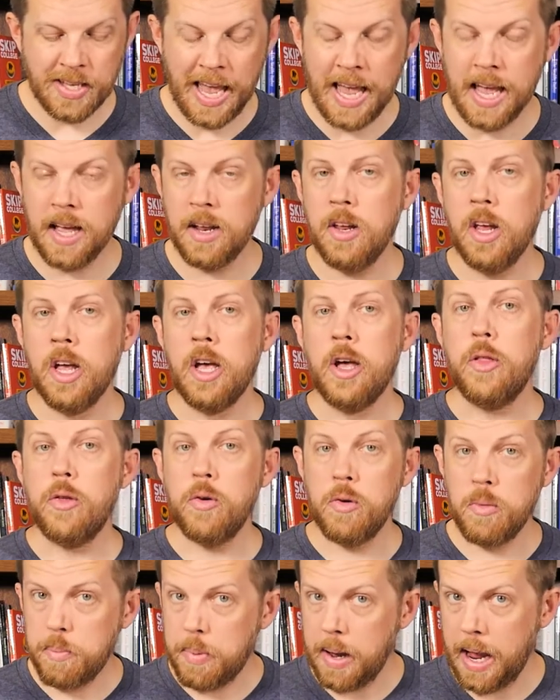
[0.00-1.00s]
and
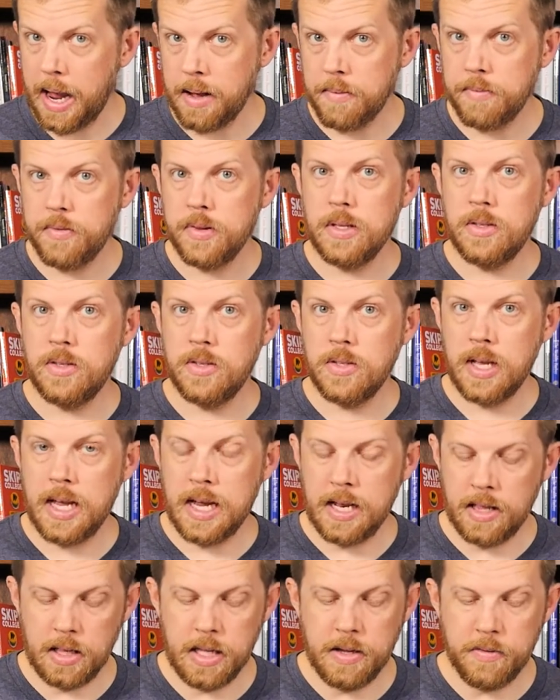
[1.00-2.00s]
through pamphlets
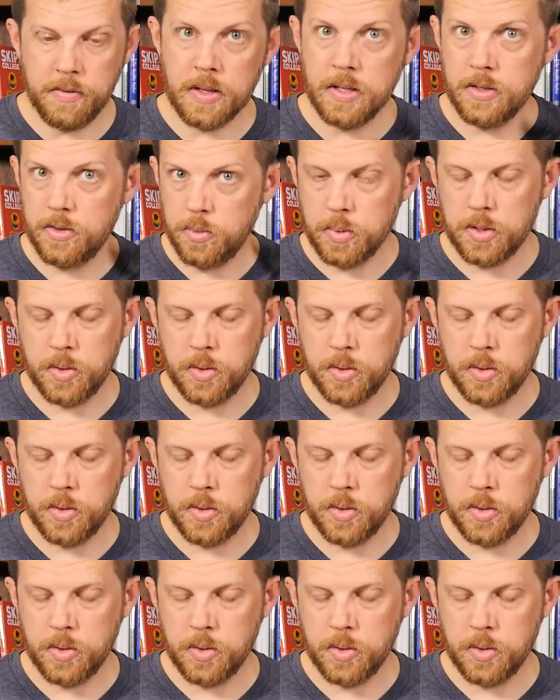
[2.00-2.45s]
and leaflets,